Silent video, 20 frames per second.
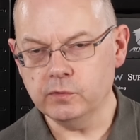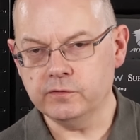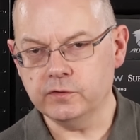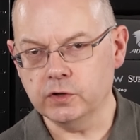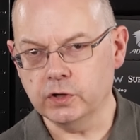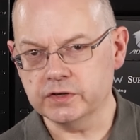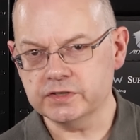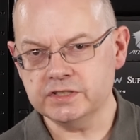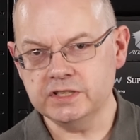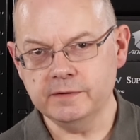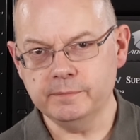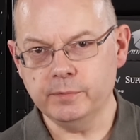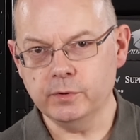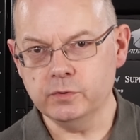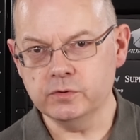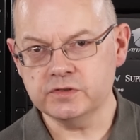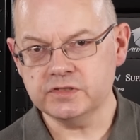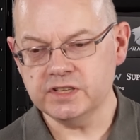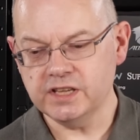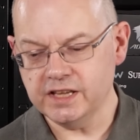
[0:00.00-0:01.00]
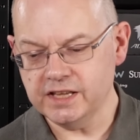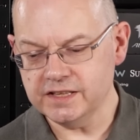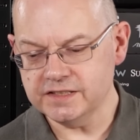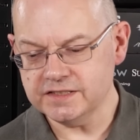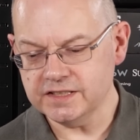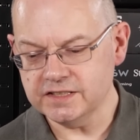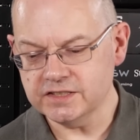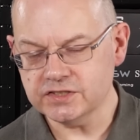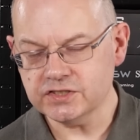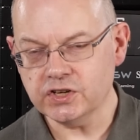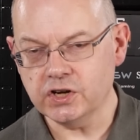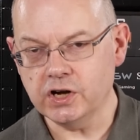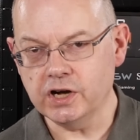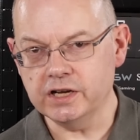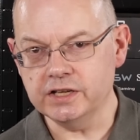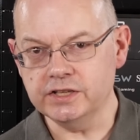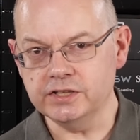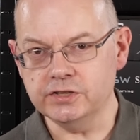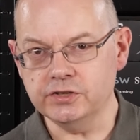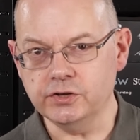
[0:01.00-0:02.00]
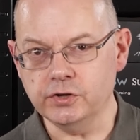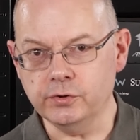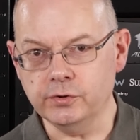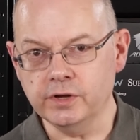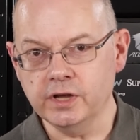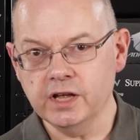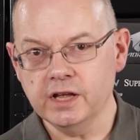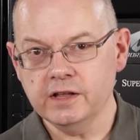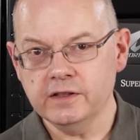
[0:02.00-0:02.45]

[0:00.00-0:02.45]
velocity boost is entirely new.